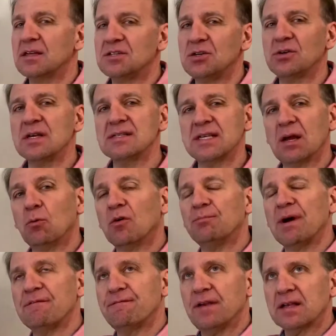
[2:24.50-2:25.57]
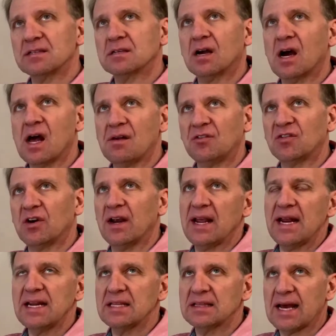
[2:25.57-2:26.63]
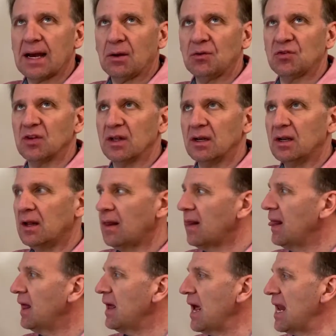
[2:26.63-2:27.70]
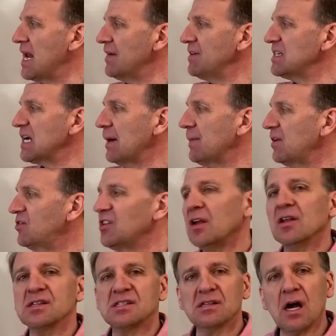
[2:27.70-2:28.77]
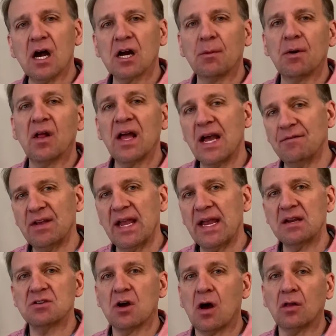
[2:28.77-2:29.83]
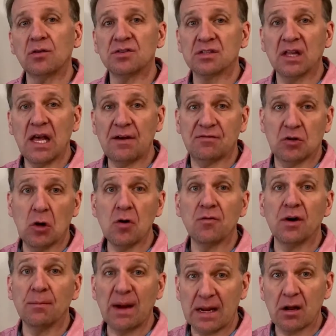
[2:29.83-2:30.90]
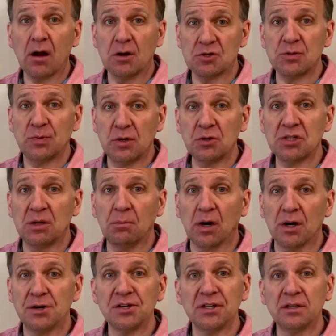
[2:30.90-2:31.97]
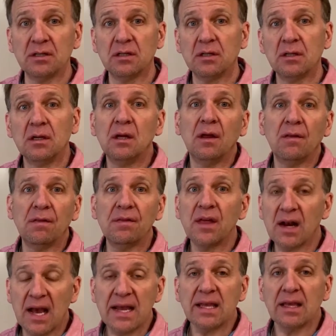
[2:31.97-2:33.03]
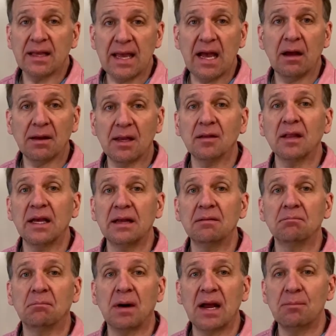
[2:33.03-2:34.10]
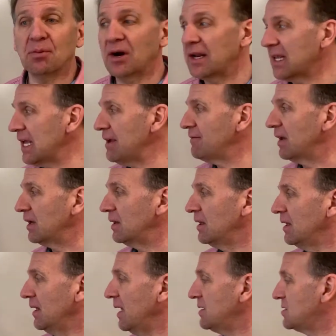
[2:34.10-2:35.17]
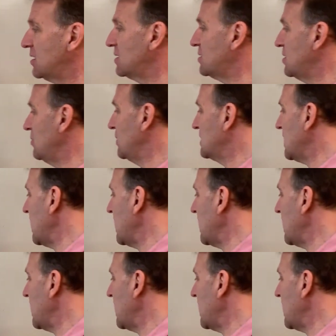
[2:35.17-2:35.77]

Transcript: this, you can say, well, if my fixed costs are 80,000 and every time I sell a soccer ball, I have $8 left over, my contribution margin, then I can calculate my break even. It's just you would